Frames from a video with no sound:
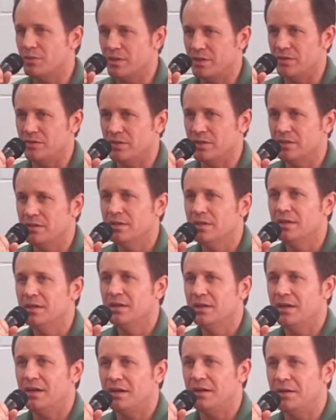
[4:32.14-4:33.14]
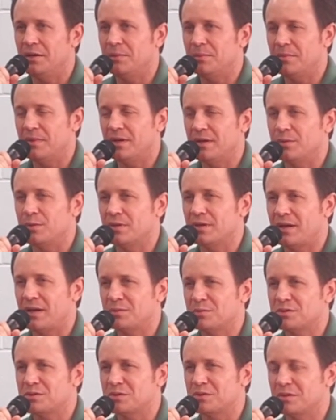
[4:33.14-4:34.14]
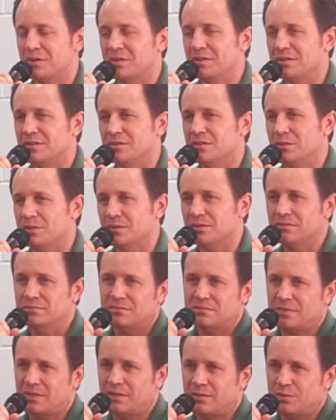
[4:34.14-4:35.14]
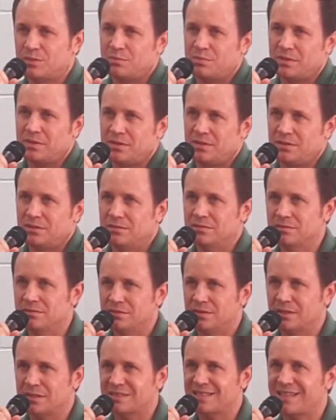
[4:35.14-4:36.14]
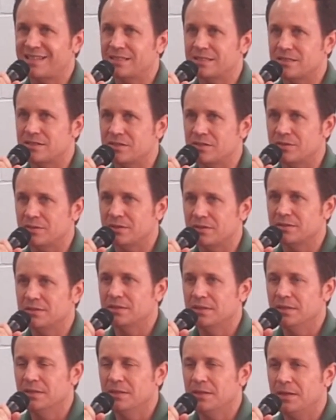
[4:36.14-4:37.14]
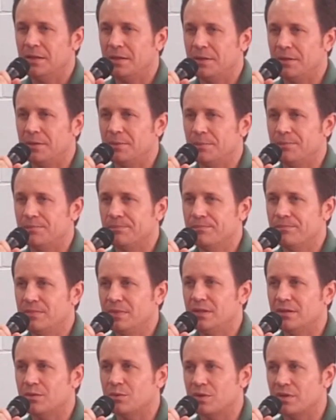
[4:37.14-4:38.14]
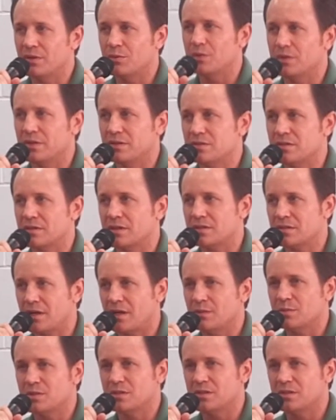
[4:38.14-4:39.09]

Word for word: reunion, um, I would absolutely do it. I would be excited to do it. Um, you know, where they really took the time to